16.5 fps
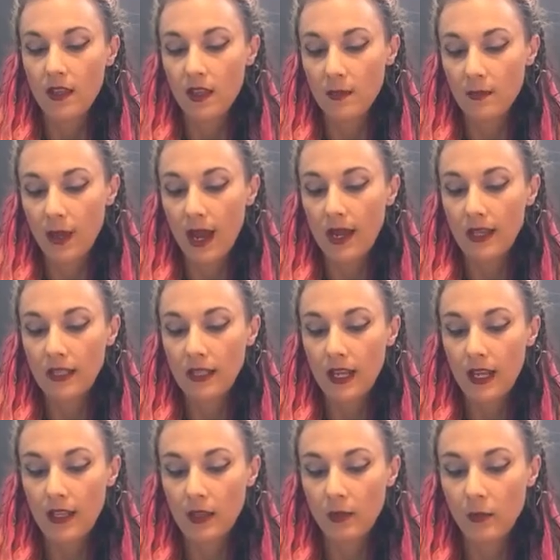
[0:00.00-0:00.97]
The
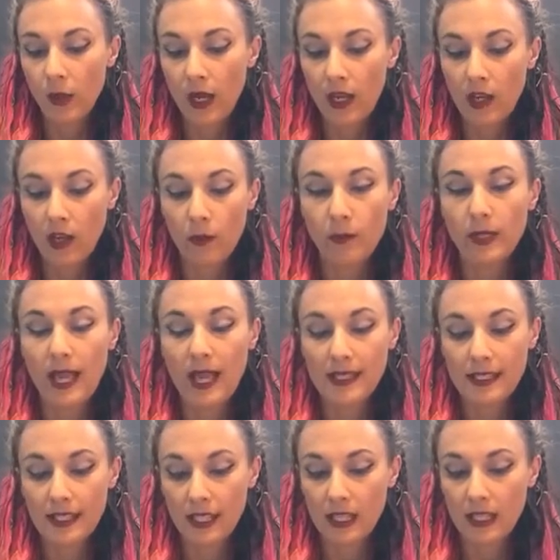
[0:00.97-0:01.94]
mind and the brain are
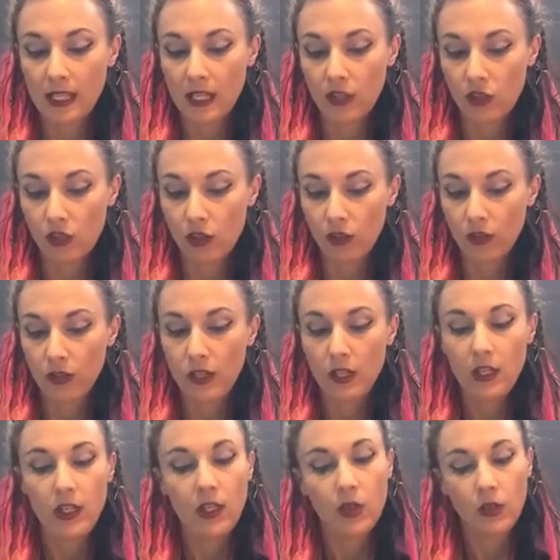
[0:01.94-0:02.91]
plastic in nature.
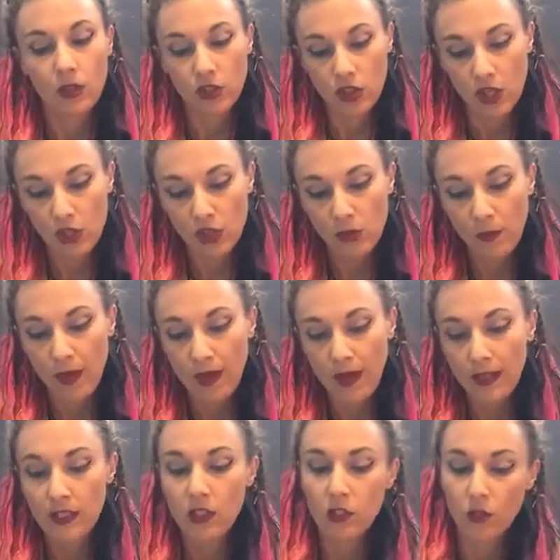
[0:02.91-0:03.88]
You can change your
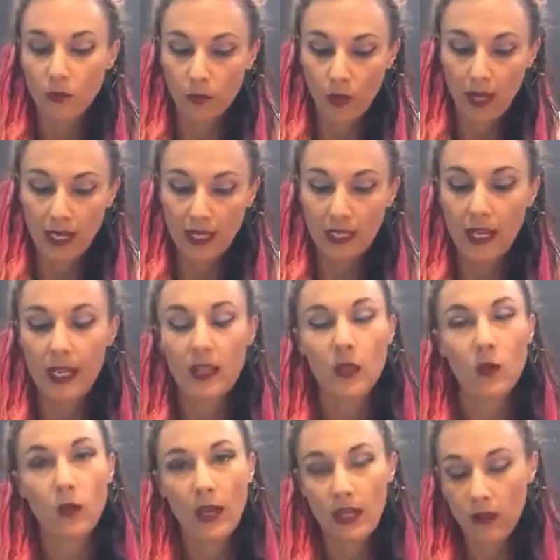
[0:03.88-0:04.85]
mind, your brain,
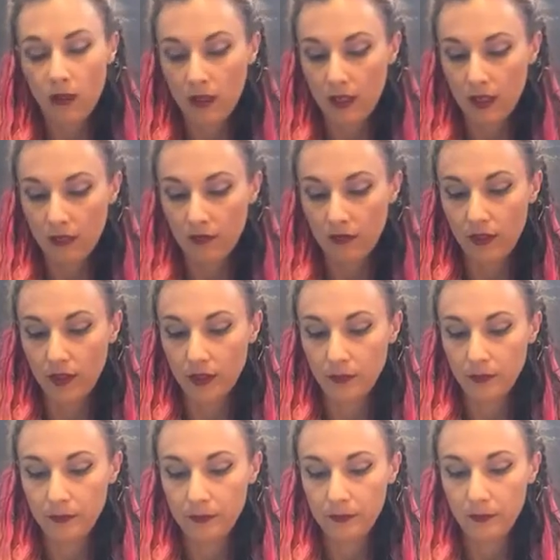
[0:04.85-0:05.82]
and the way you think and
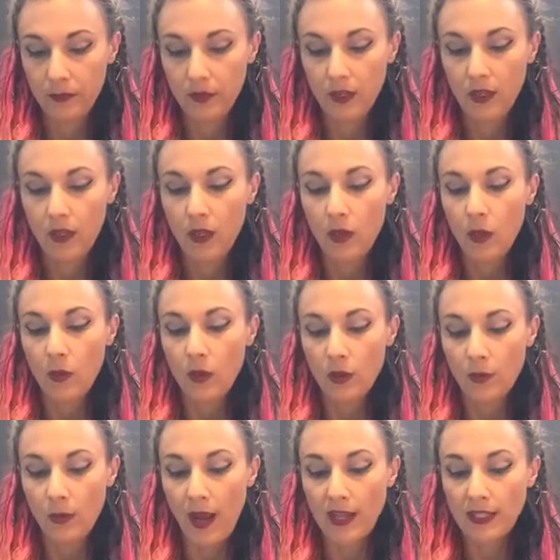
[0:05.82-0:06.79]
feel.
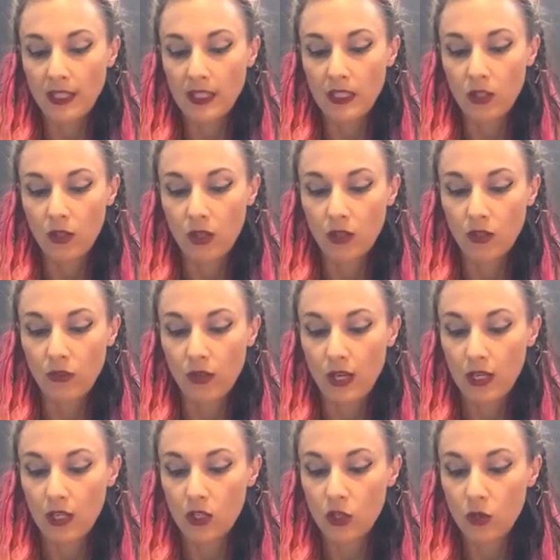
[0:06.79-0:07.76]
With practice, you can
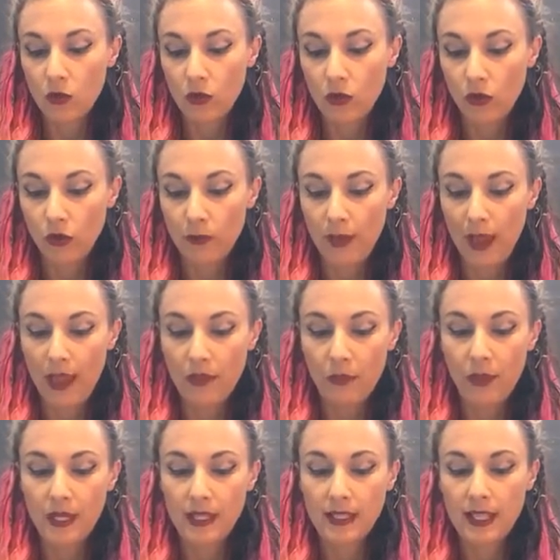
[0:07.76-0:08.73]
create new neural
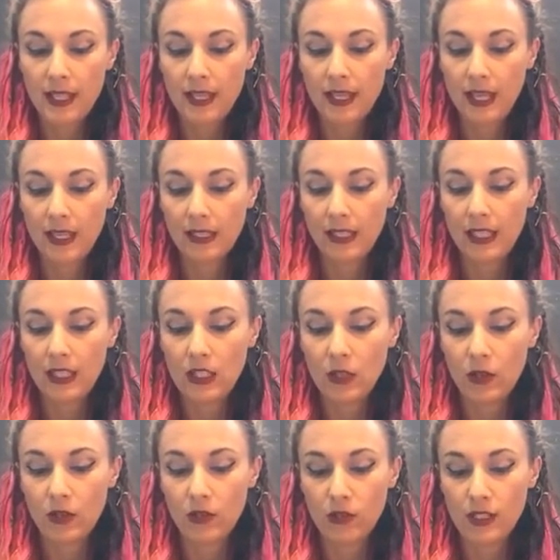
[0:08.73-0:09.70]
pathways that can lead
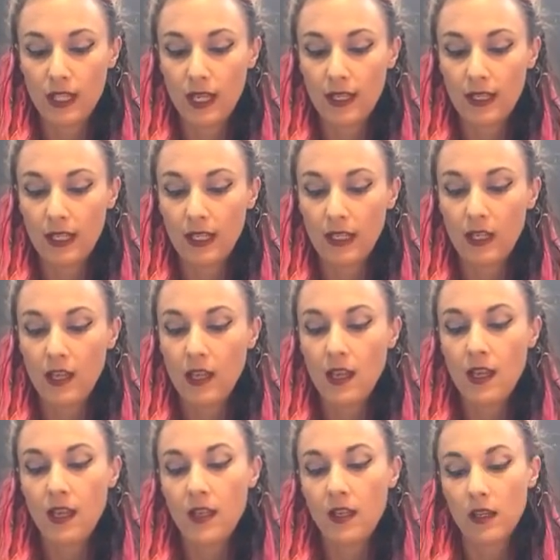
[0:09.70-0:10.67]
to understanding,
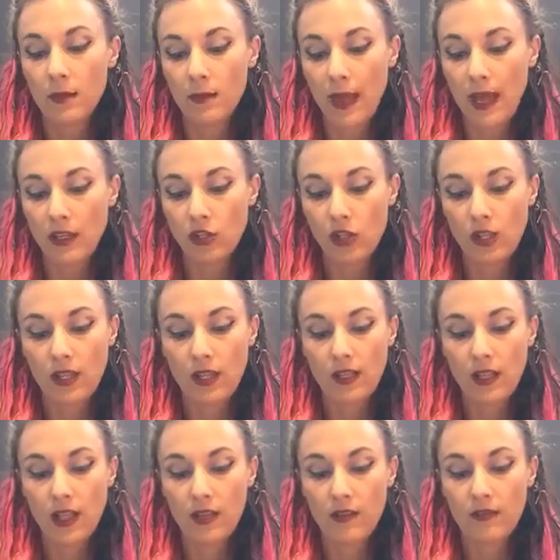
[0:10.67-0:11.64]

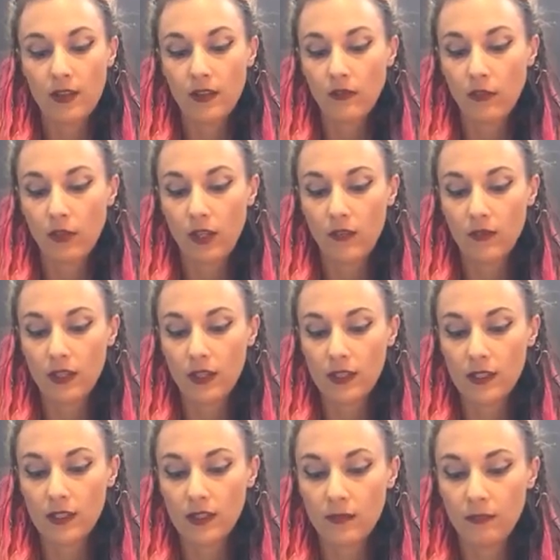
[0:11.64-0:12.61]
compassion, love, and
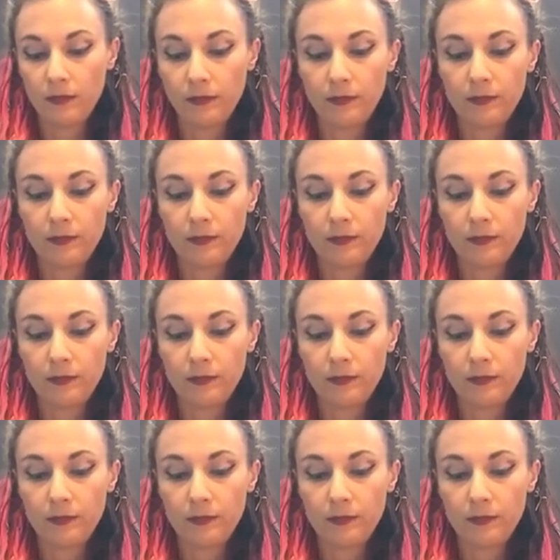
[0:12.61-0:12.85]
forgiveness.